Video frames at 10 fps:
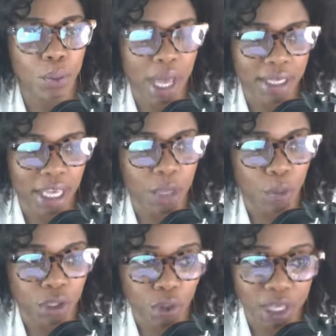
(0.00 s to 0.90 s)
again,
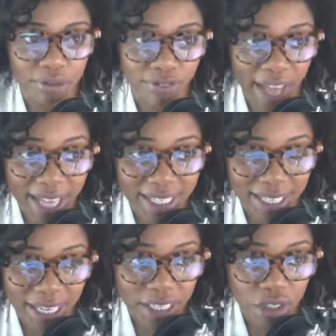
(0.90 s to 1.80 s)
when you get
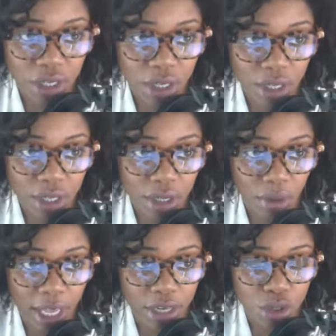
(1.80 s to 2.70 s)
violated,
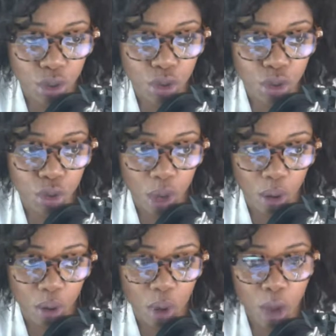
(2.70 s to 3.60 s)
okay, do you
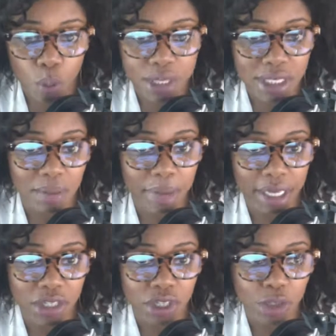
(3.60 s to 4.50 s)
know when
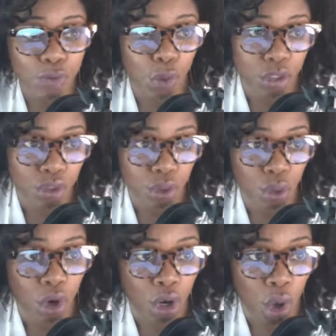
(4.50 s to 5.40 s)
somebody just forced you
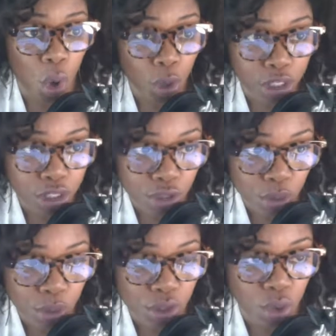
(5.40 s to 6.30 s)
or coerced
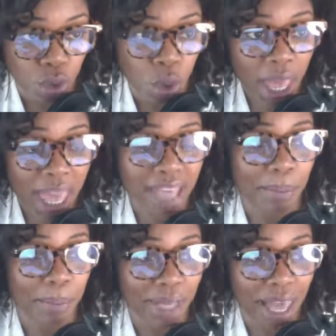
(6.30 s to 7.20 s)
you into an
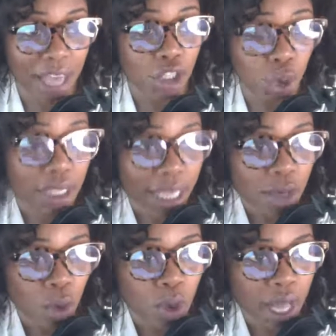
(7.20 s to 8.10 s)
implied
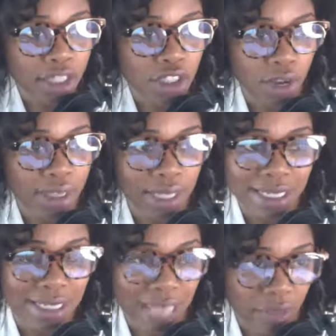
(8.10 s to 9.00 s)
unilateral contract that
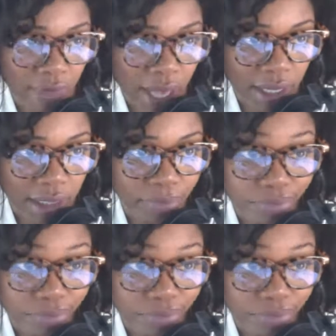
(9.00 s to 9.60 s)
is not valid?